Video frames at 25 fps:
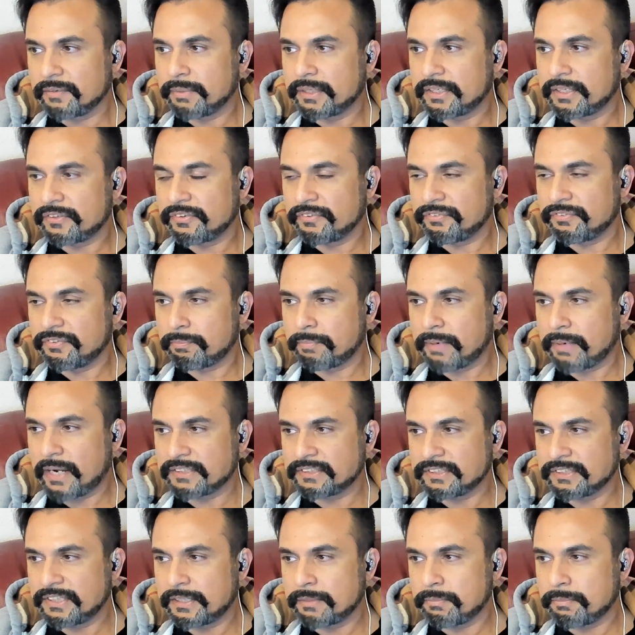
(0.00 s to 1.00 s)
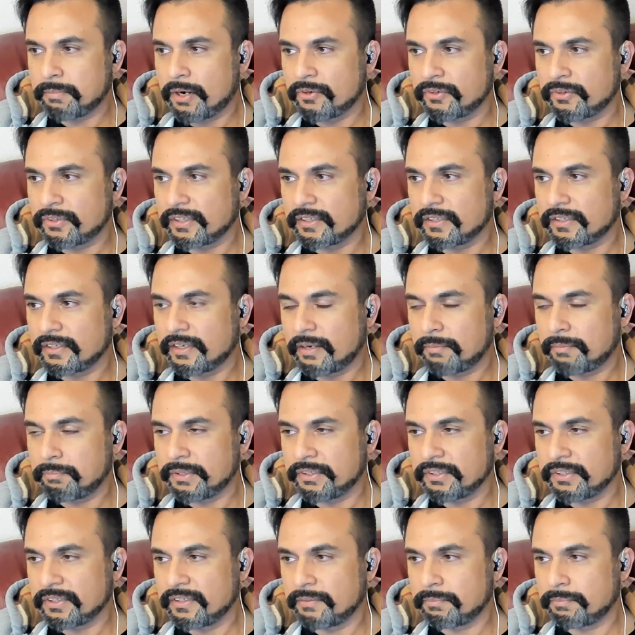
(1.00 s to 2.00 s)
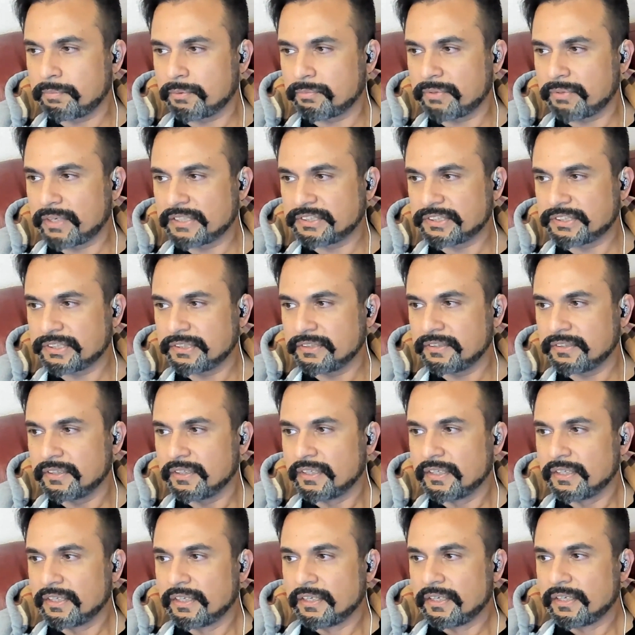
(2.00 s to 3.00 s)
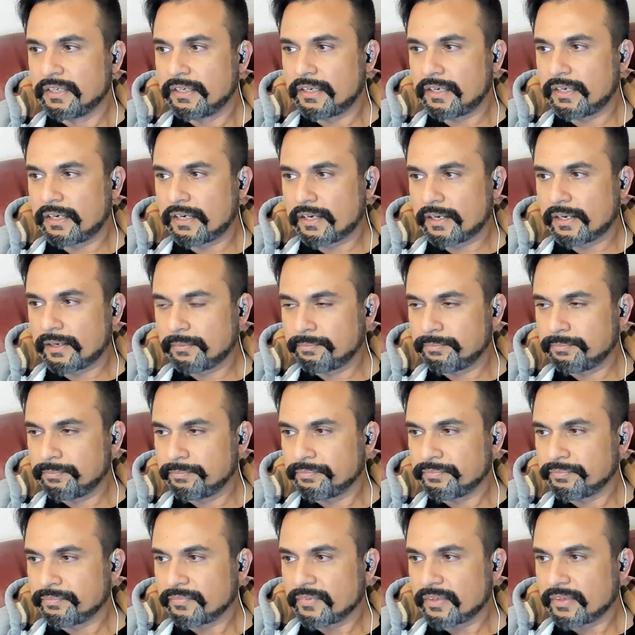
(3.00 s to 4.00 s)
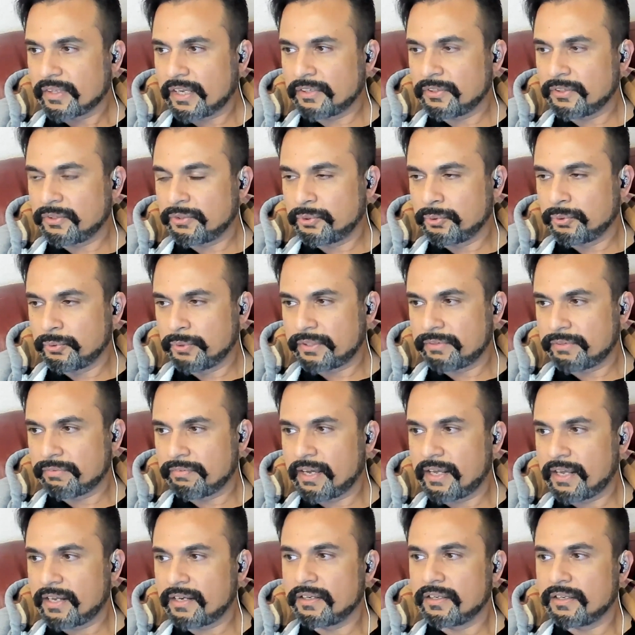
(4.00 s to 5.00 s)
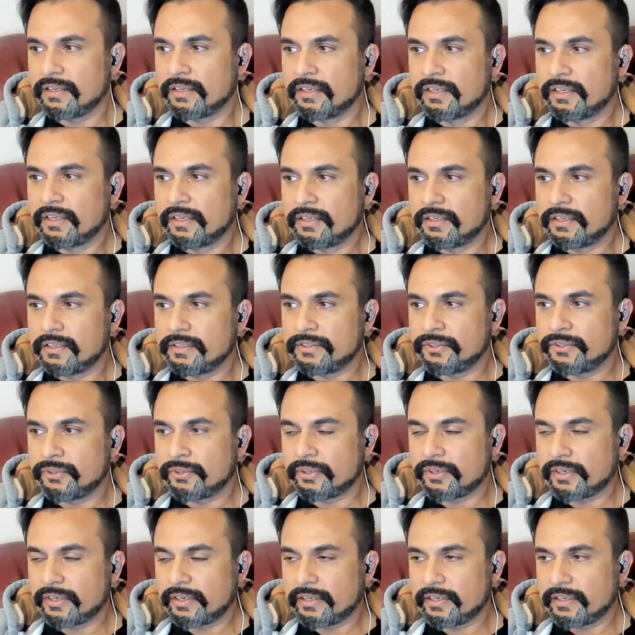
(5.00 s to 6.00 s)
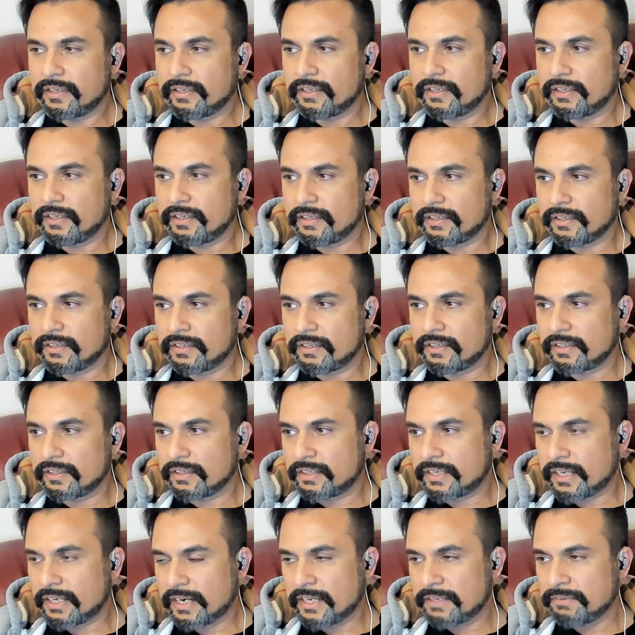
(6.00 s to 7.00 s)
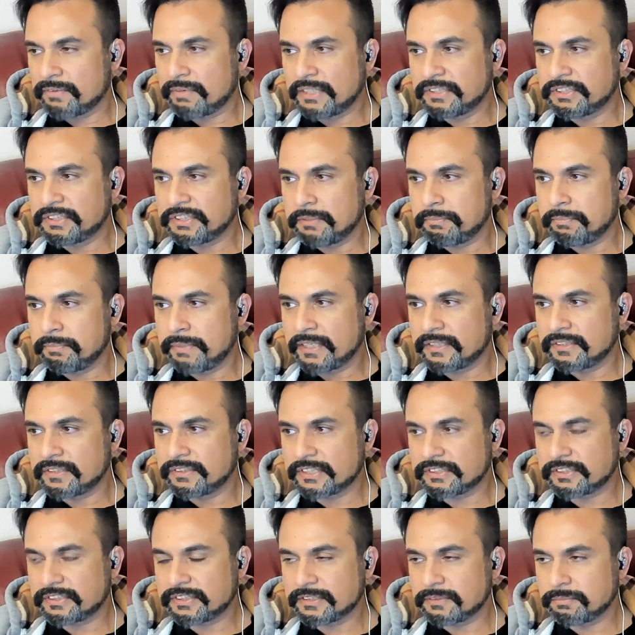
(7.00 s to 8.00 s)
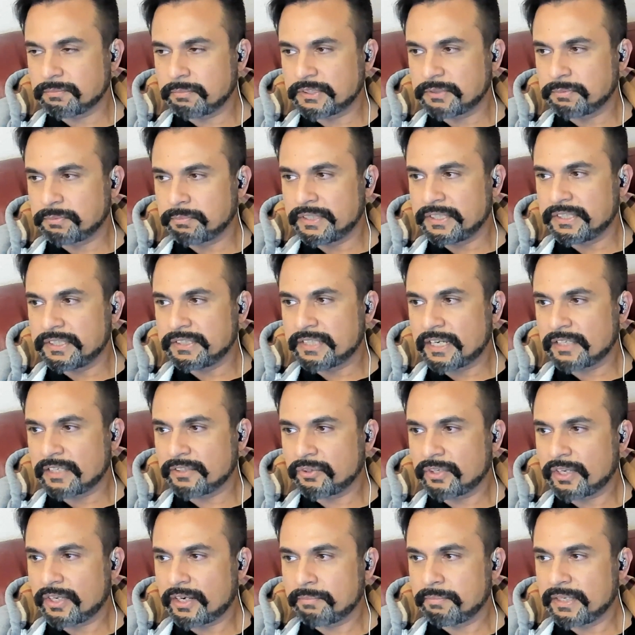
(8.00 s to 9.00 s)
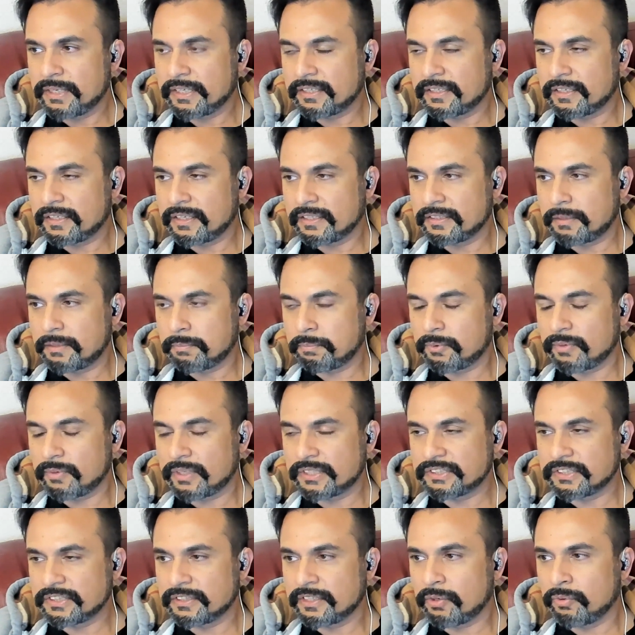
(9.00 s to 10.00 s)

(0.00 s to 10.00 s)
Because if you're passionate about a particular profession, um, and you do it well, you're gonna eventually make just as much money that you're gonna make in another profession.